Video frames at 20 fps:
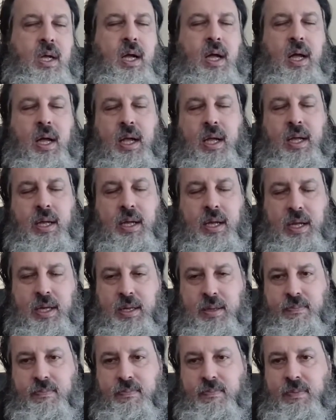
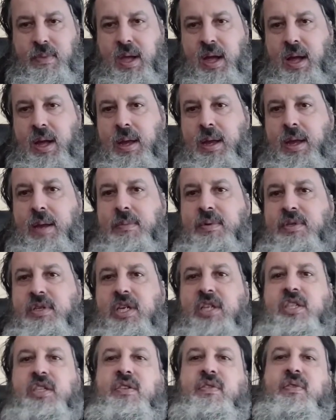and I am
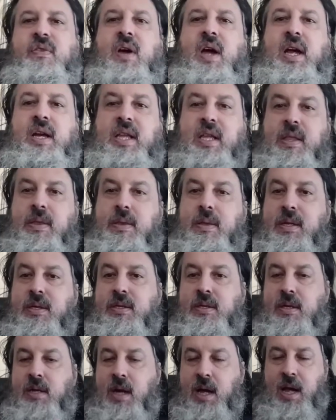justified in
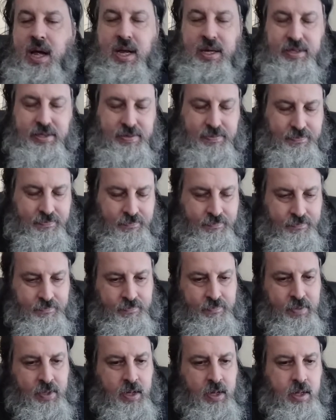this cause.
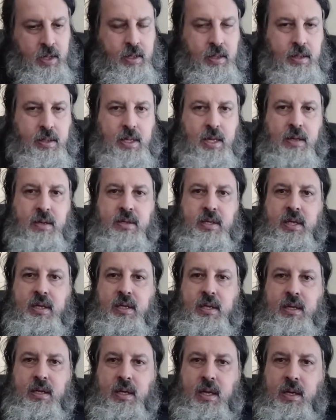Now,
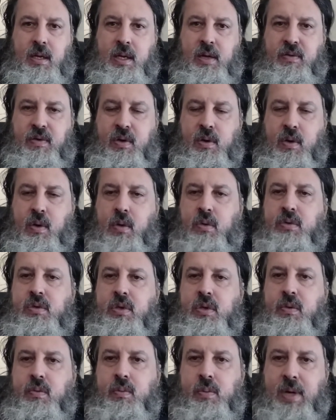see, if you go
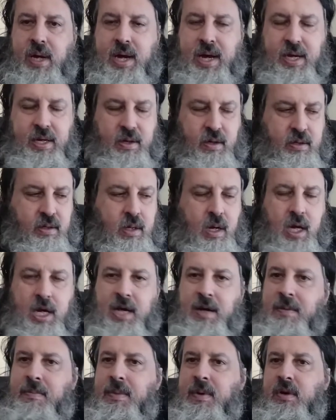to the right, you're
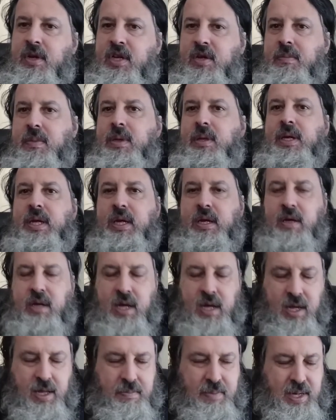talking about humility,
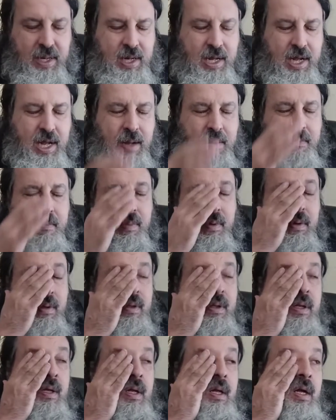being humble,
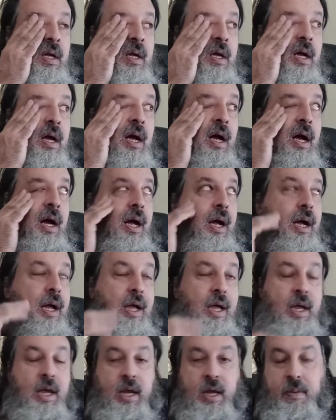
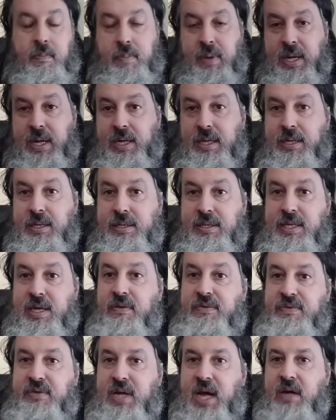and being
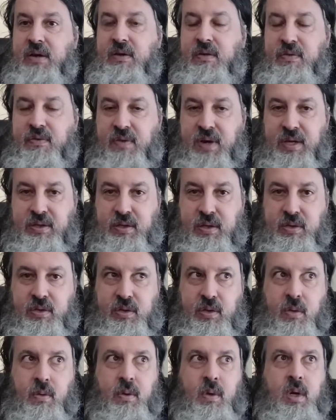self-sacrificing.
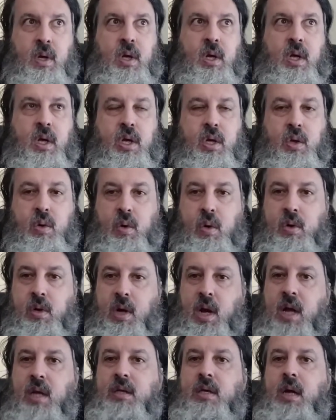So you are
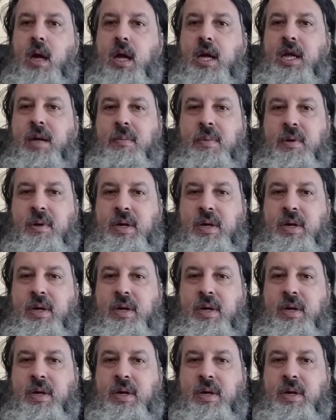not talking about